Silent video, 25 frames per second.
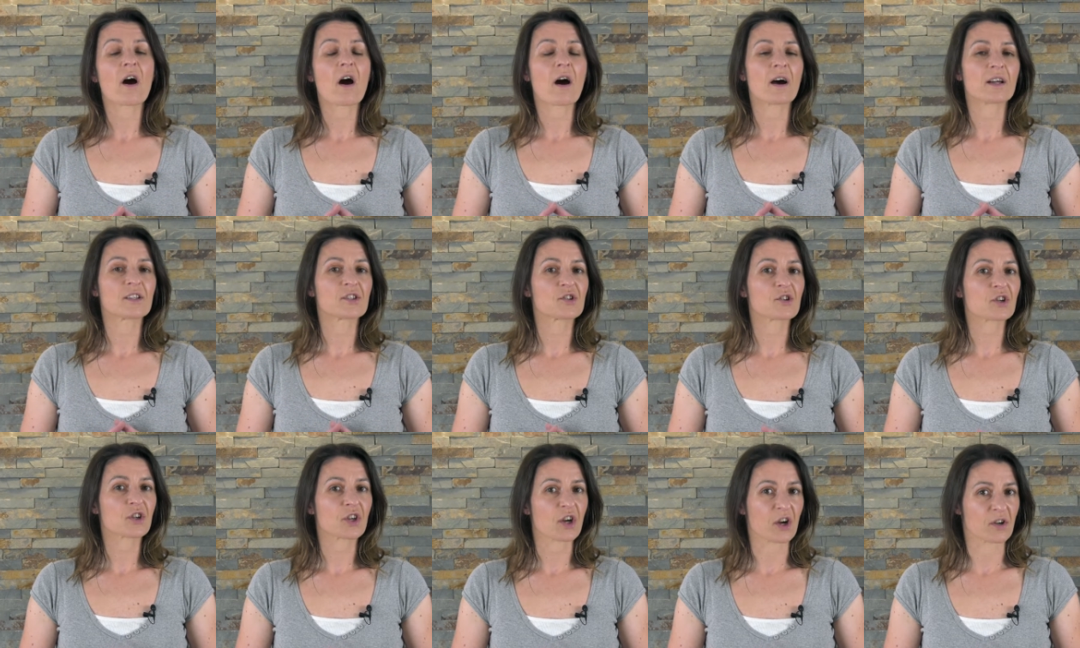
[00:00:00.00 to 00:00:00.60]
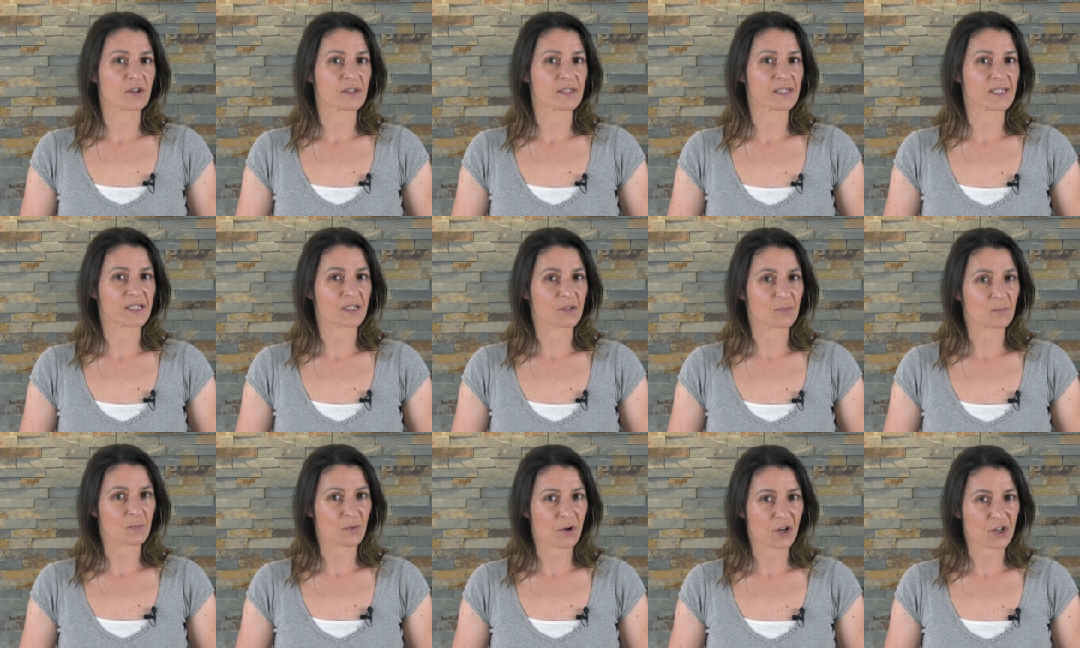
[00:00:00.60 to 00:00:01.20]
under
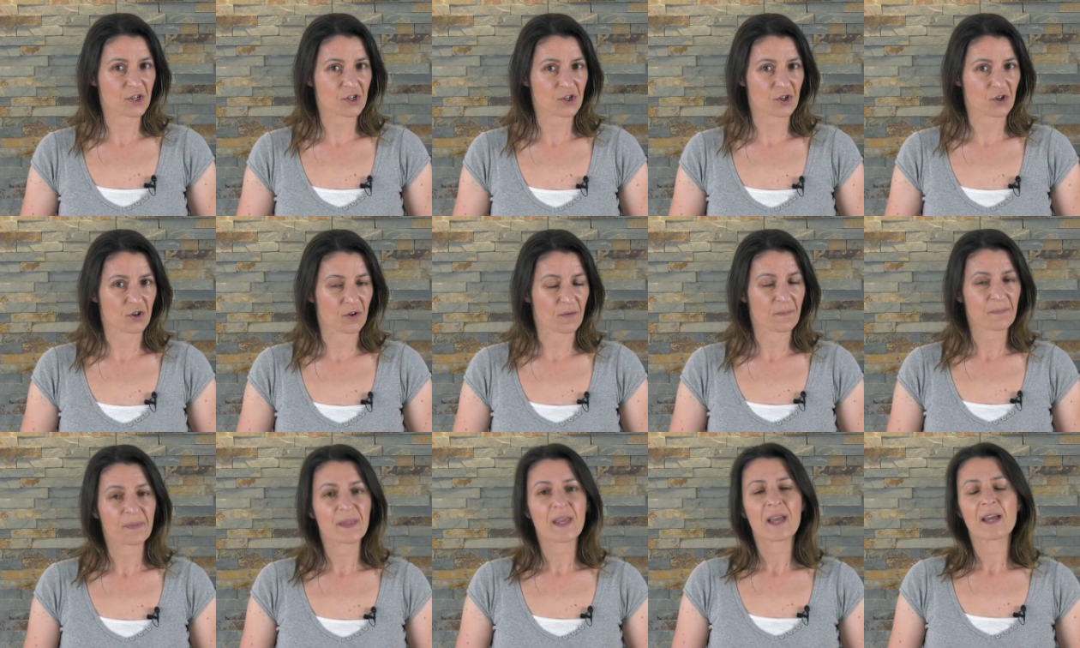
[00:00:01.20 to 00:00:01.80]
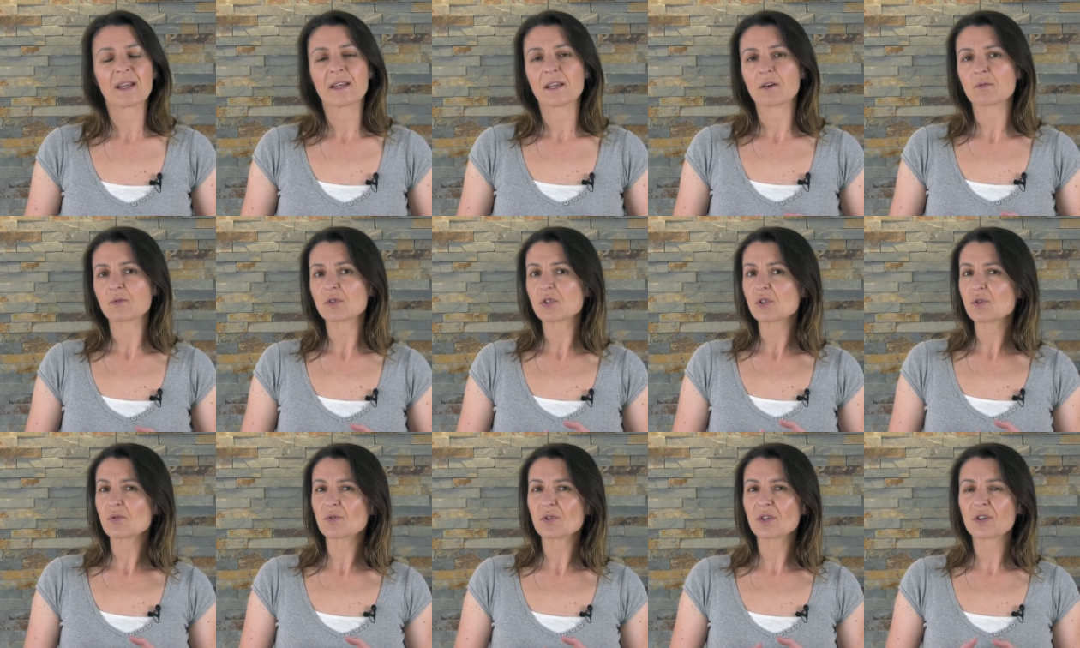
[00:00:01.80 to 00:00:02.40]
constant pressure. Now,
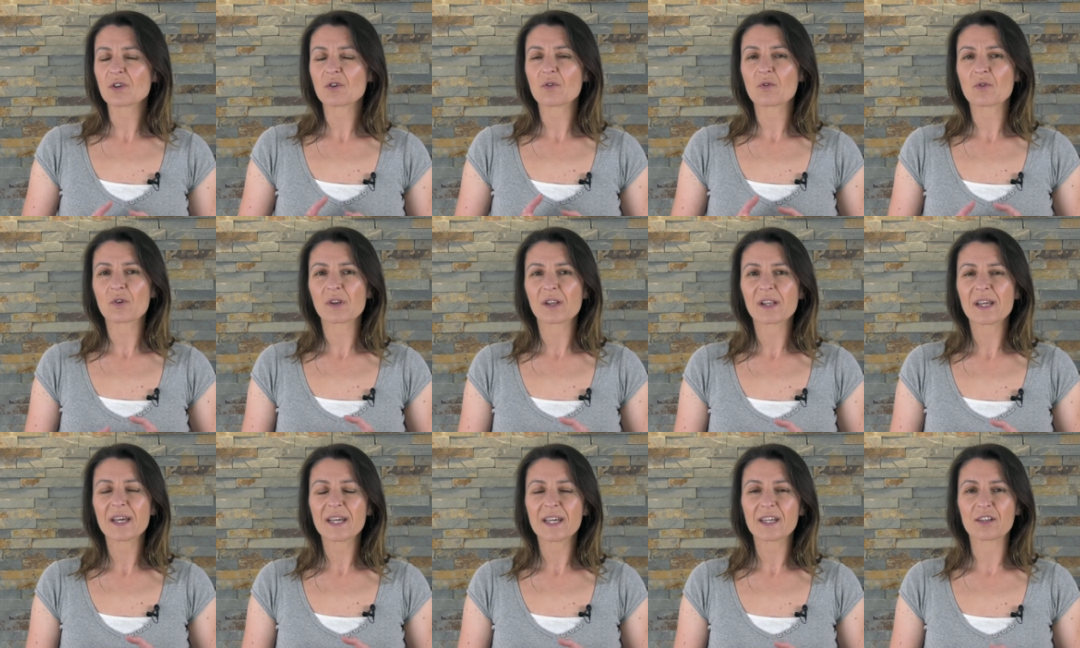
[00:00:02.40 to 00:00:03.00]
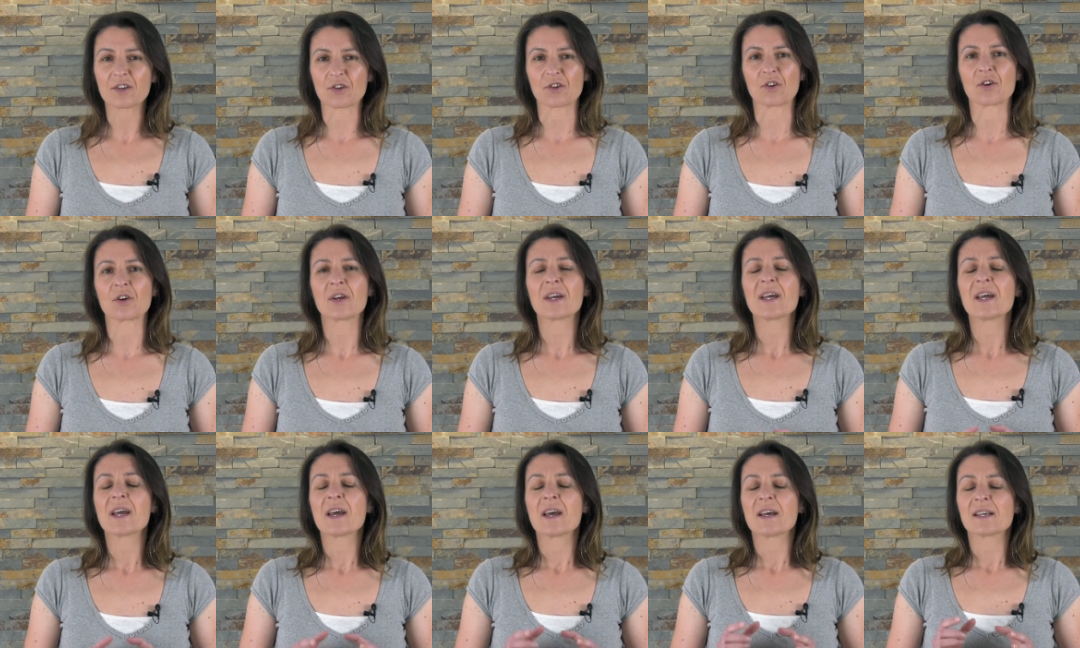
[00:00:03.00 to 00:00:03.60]
sooner or later,
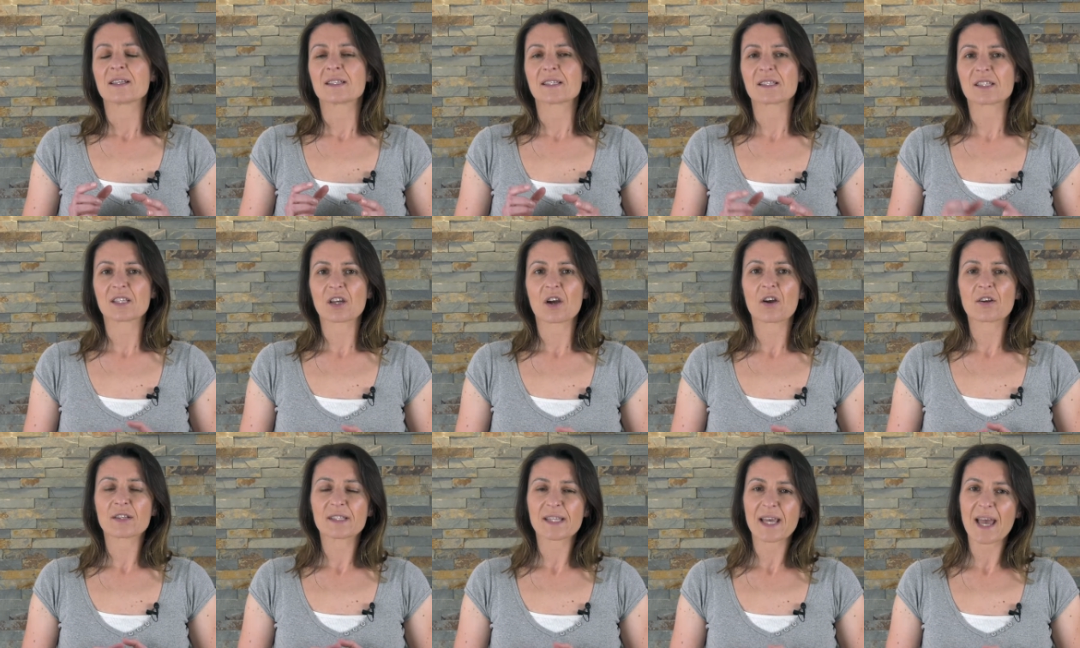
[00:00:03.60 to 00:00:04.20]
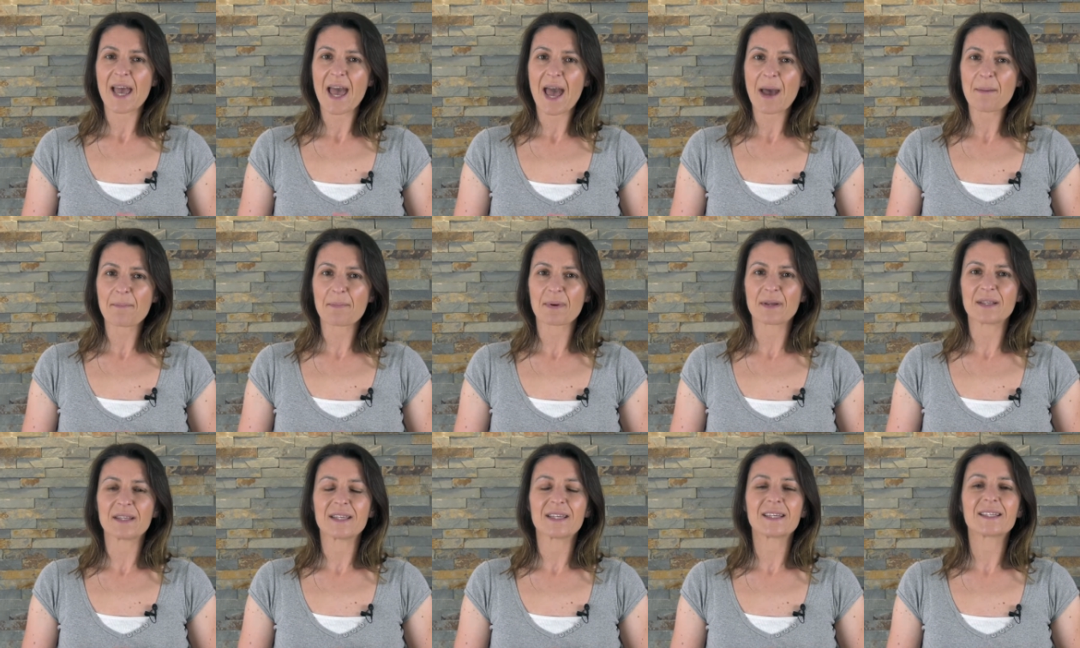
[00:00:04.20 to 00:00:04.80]
starts
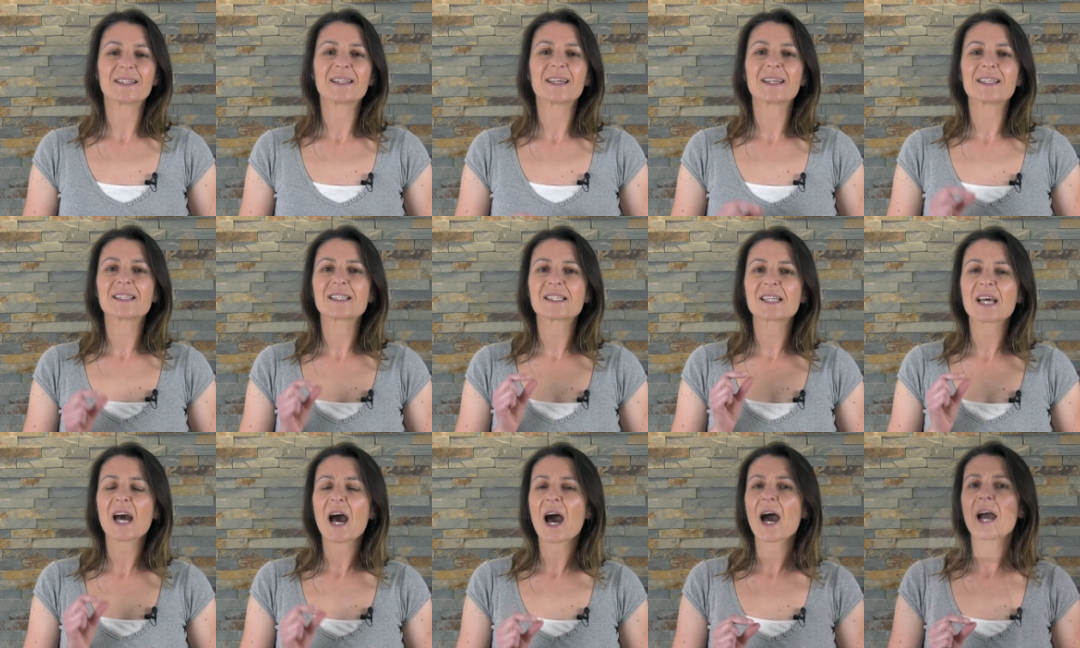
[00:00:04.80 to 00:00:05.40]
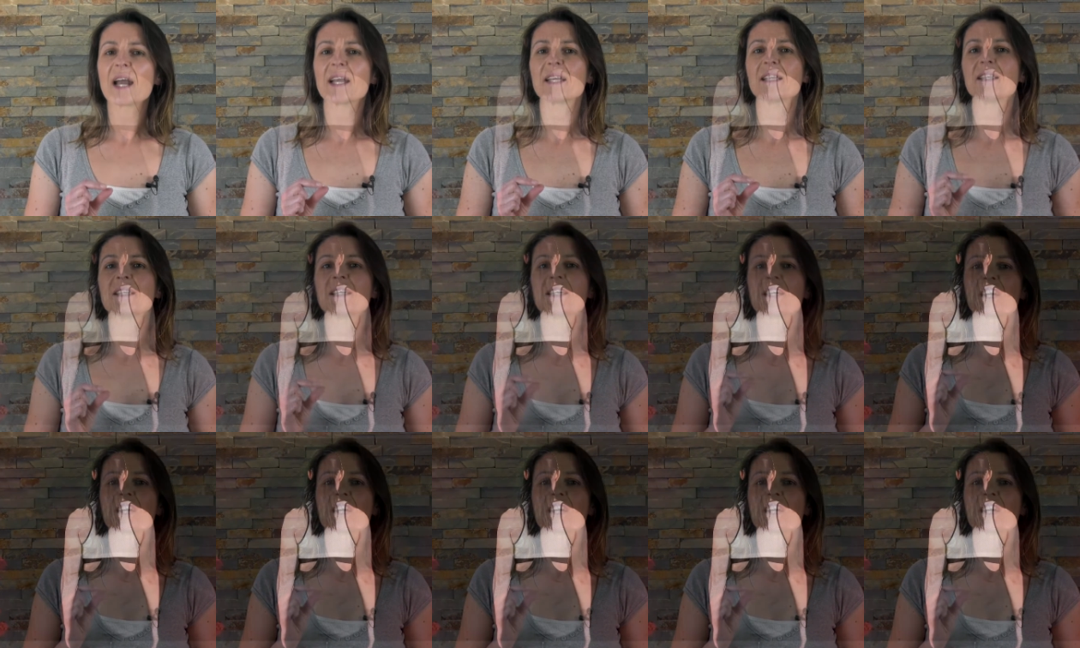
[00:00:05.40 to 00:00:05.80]
happening that tiny